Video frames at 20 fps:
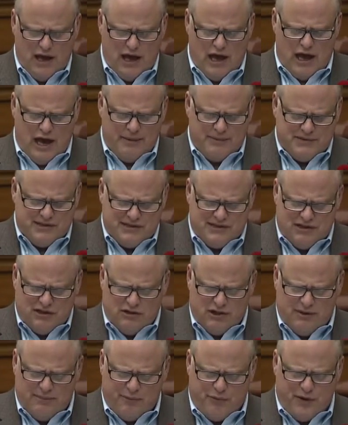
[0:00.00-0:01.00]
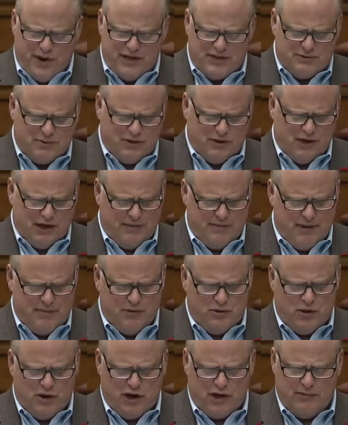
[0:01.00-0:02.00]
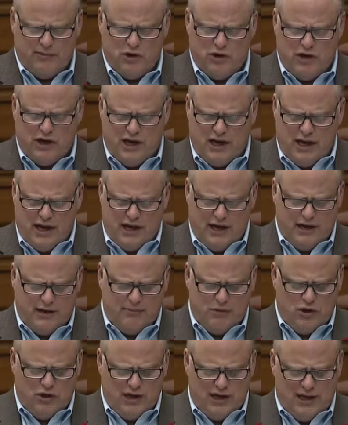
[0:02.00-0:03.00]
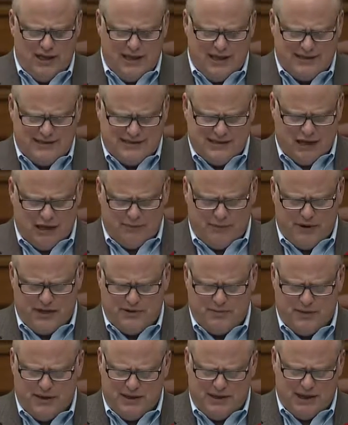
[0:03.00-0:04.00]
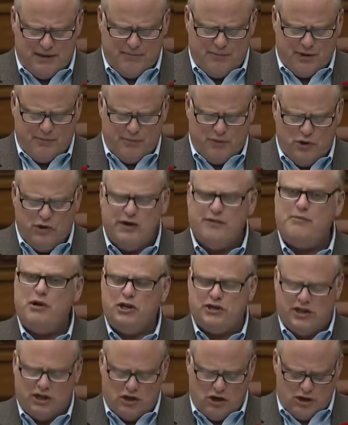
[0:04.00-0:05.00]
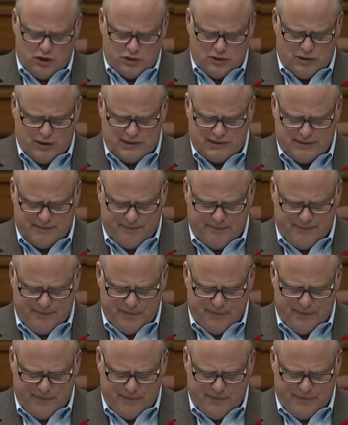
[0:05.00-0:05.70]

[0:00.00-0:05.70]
I am sincerely impressed with their commitment to our community, a community that celebrates with them the beauty of multiculturalism.